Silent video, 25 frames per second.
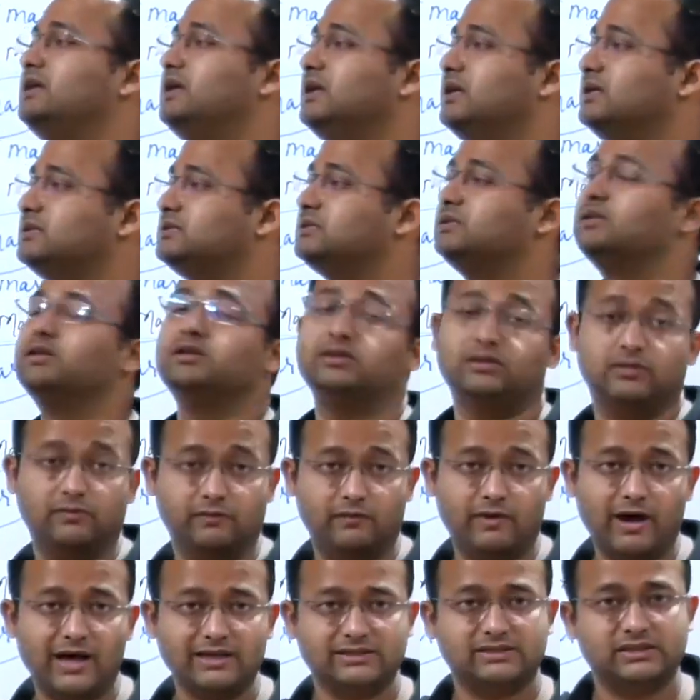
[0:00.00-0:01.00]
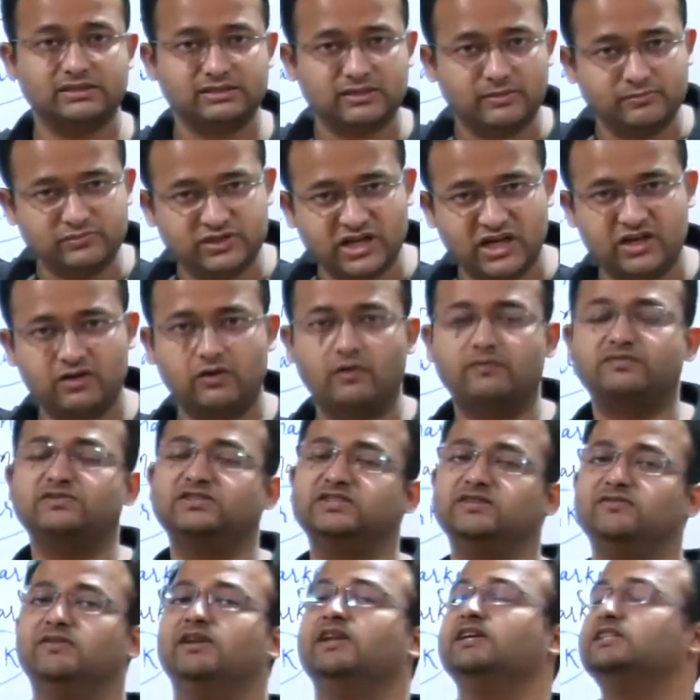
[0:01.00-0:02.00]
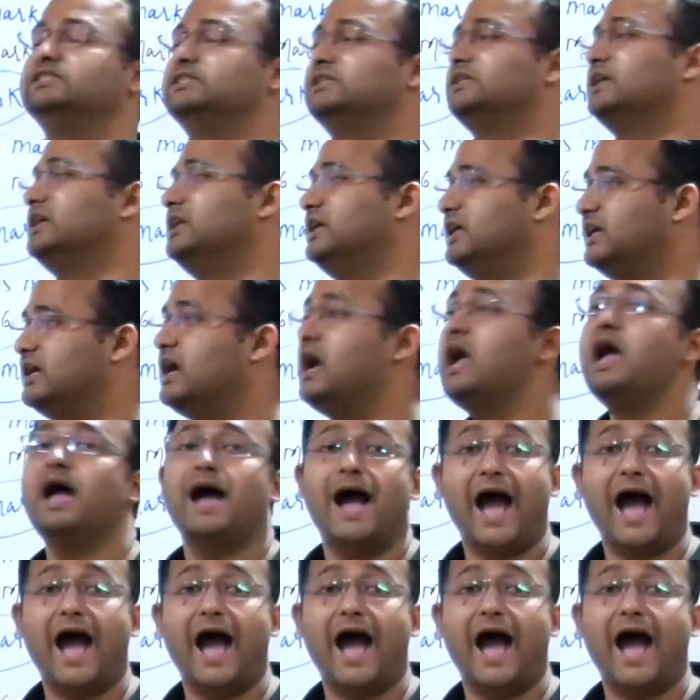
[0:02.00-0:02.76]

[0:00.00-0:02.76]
it is, the vast subject of civil engineering,